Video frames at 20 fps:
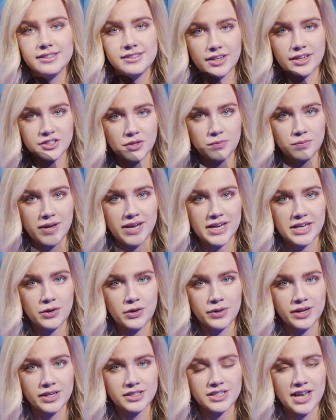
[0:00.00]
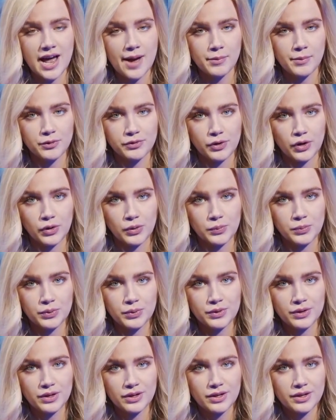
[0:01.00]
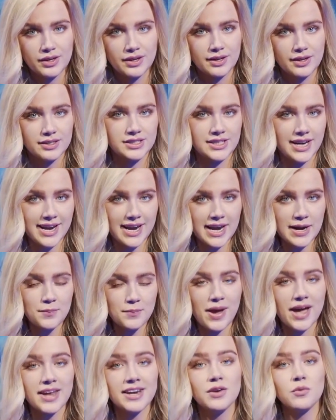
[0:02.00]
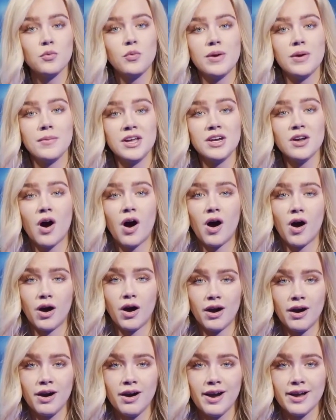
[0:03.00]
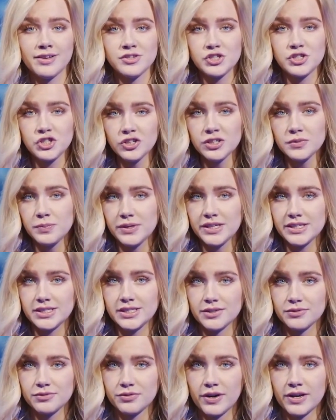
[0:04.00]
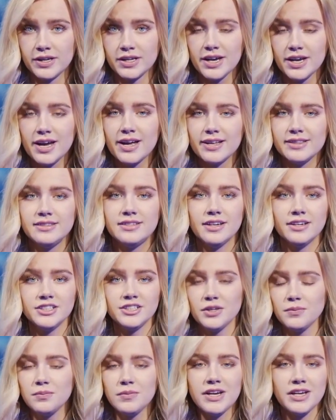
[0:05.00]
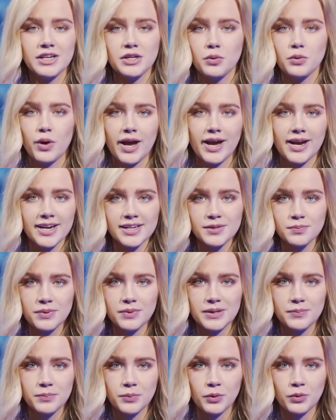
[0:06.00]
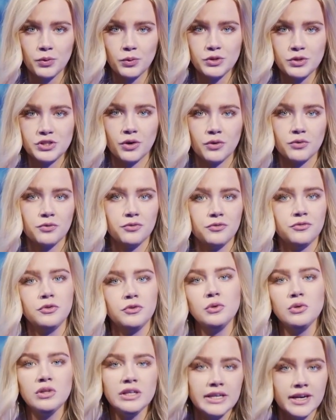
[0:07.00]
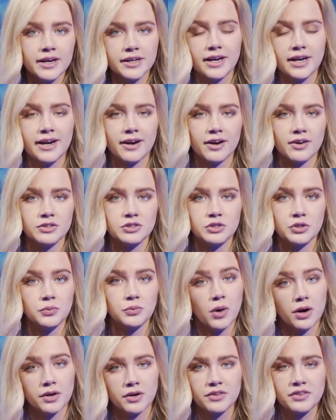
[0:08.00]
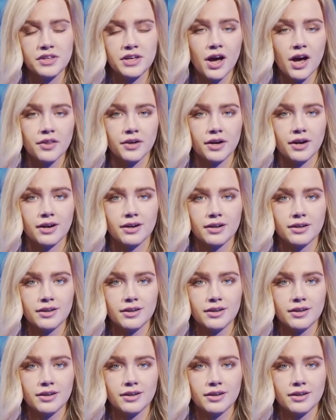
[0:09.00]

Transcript: Doesn't make you an Islamophobe. Saying men and women are and should be different doesn't mean you hate people who don't fully adhere to one or the other.